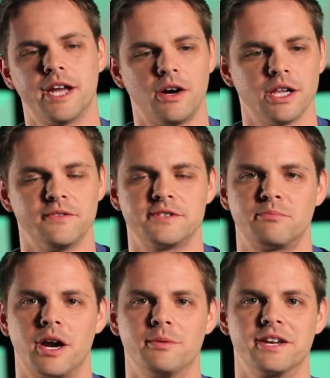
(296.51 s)
Now, all of us
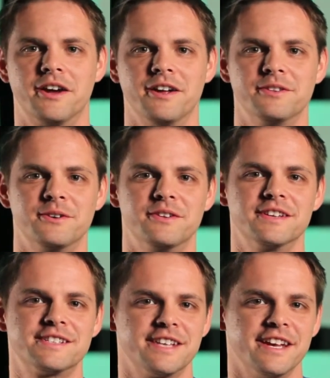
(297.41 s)
have probably gone through
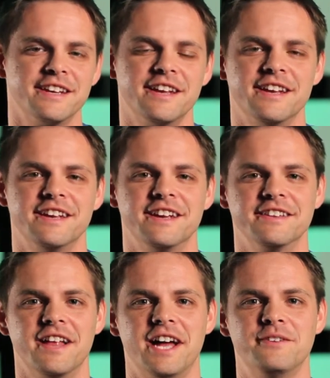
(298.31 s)
this state
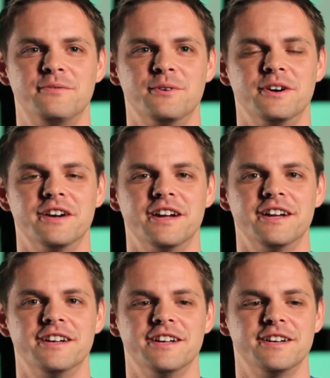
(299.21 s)
in life
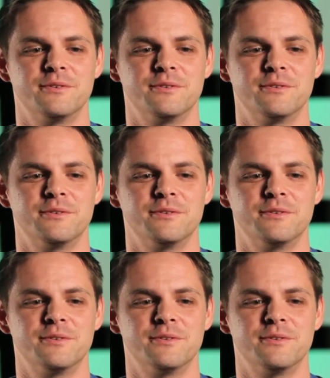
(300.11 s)
where